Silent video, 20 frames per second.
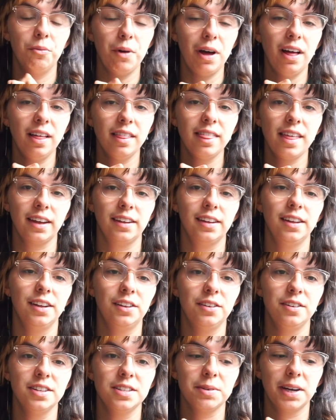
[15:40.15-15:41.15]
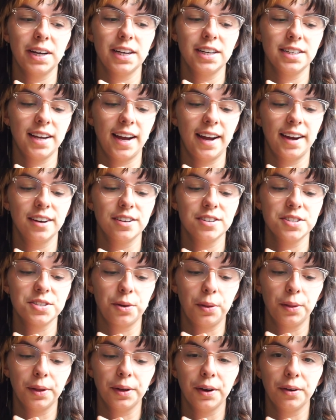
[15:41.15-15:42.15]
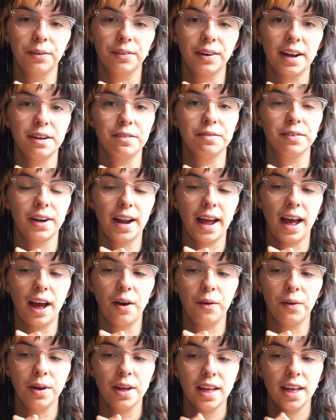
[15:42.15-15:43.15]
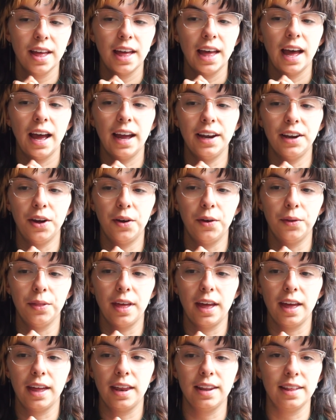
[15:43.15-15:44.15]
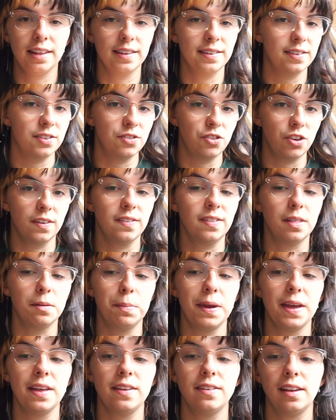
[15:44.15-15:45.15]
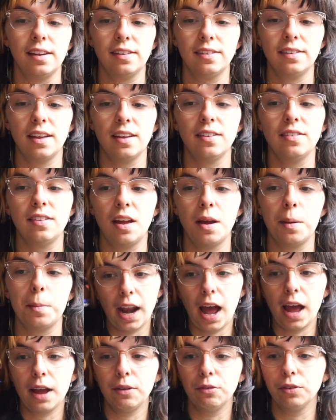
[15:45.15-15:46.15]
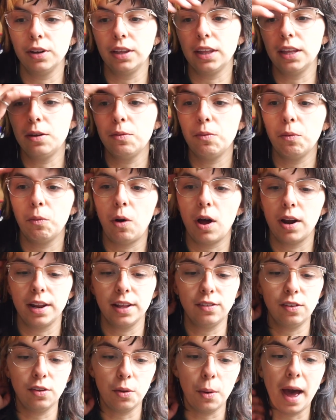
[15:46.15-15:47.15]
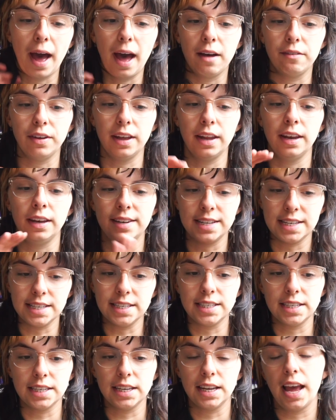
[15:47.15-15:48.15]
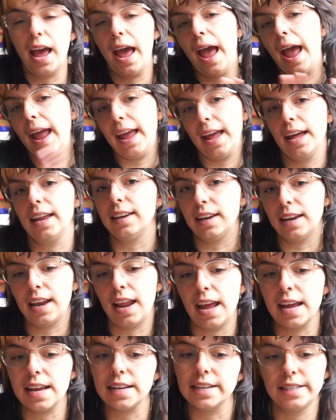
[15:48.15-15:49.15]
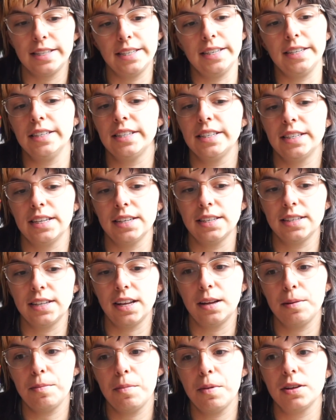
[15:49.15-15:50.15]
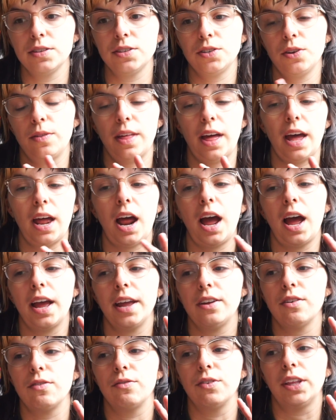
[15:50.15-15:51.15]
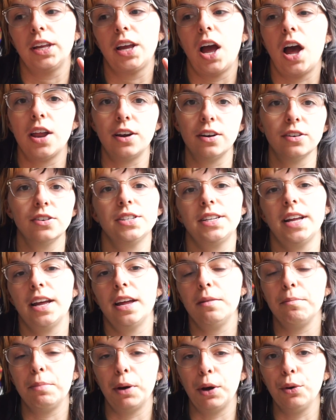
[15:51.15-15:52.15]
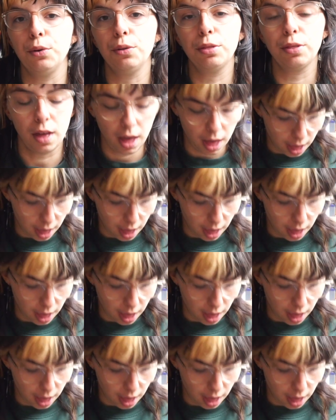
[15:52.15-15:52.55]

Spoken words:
Well, that concludes my entire solar array for now. I know that this is just the basic system. I really wanted to have a DC and an AC system so that I could really understand both.